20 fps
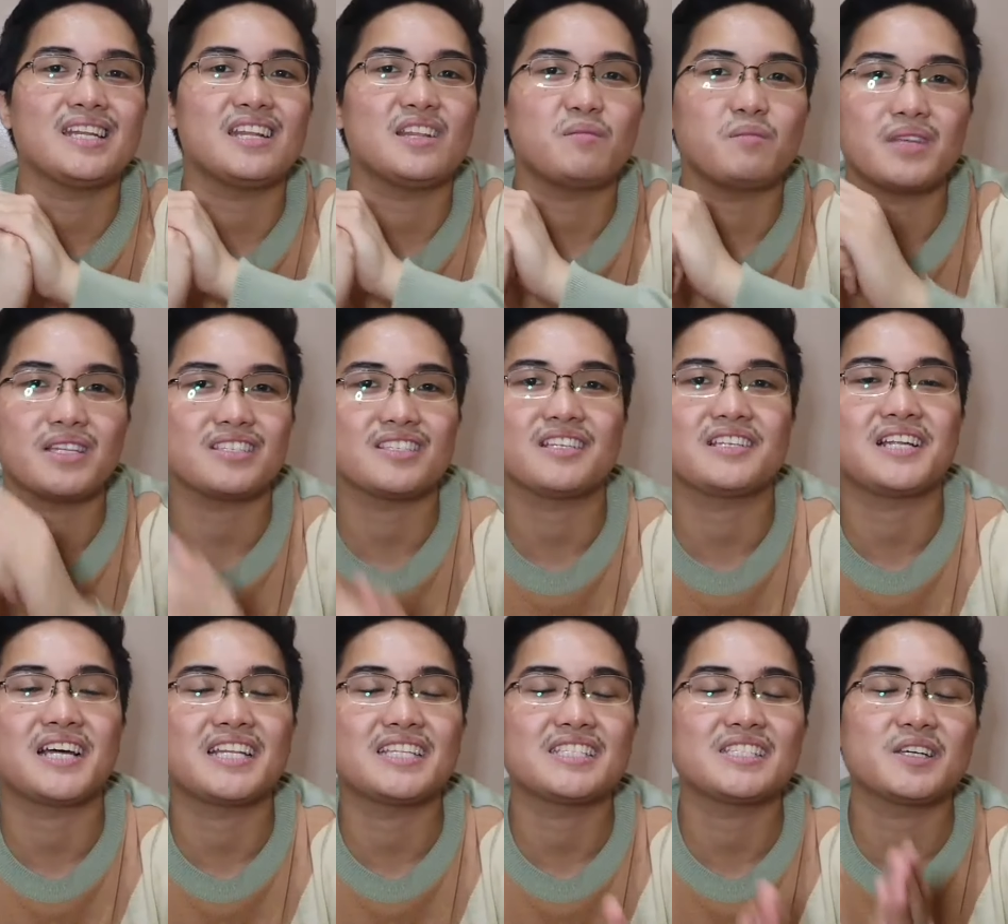It means a
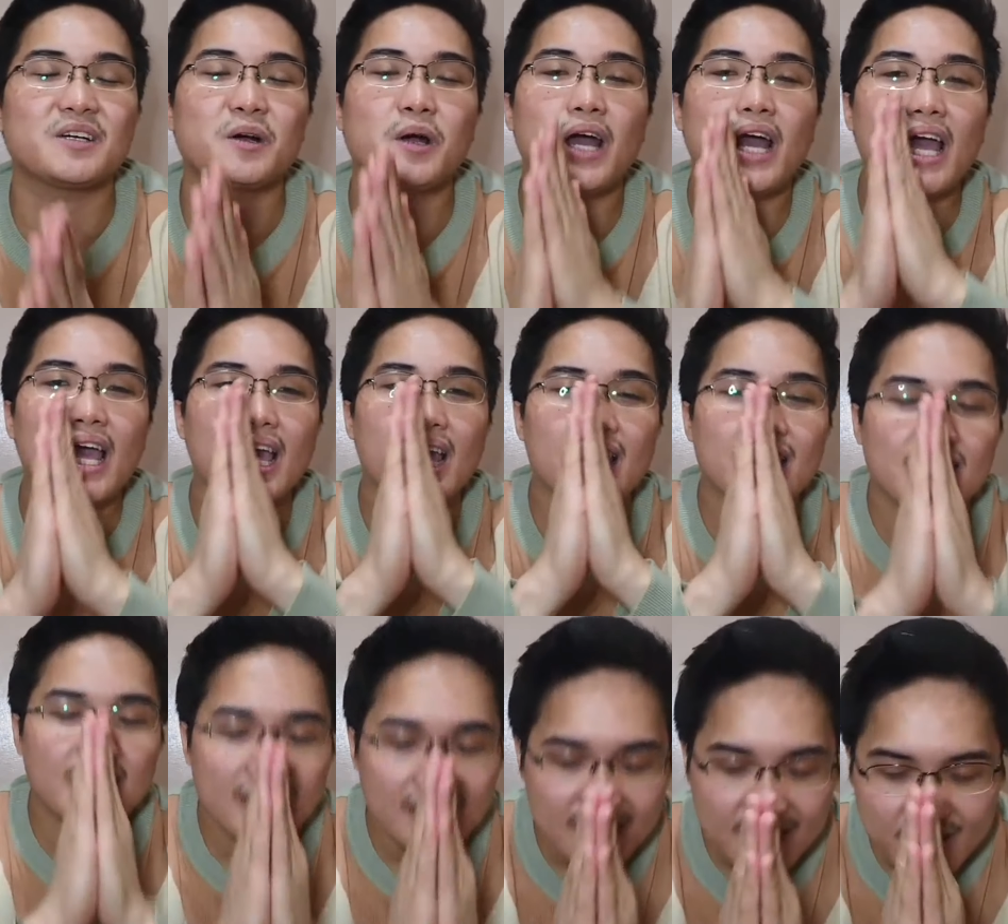lot. So
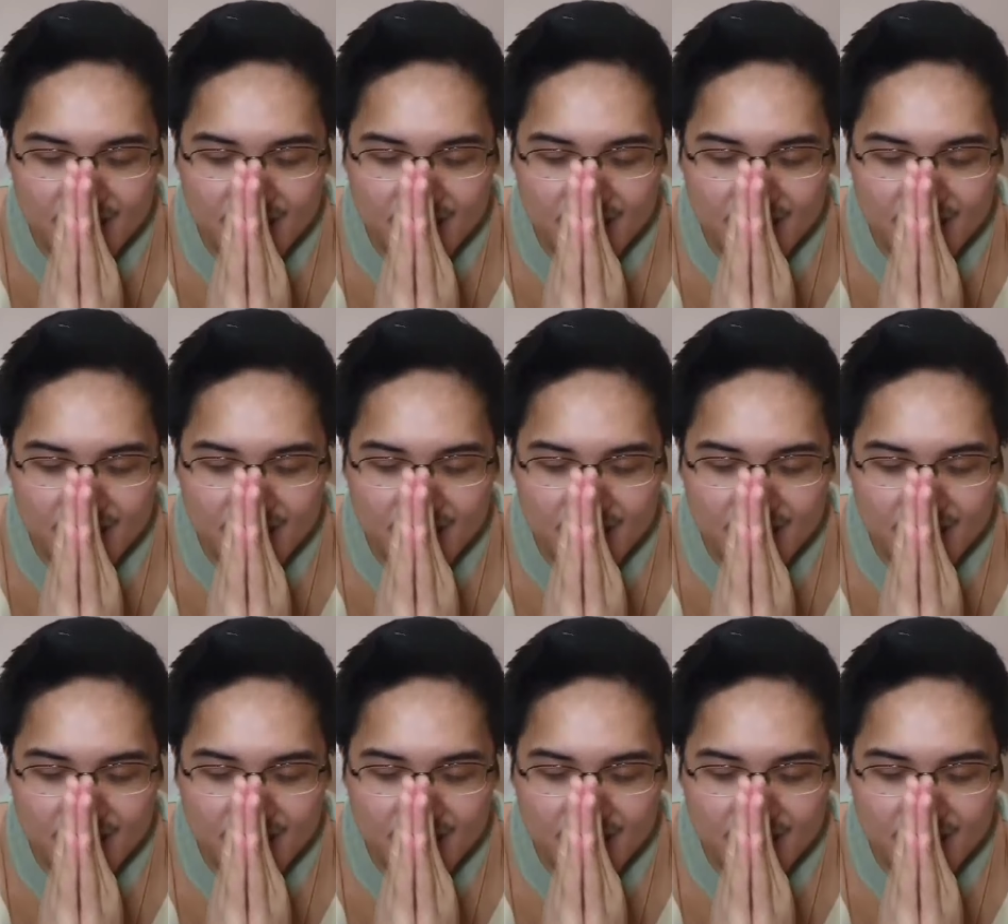thank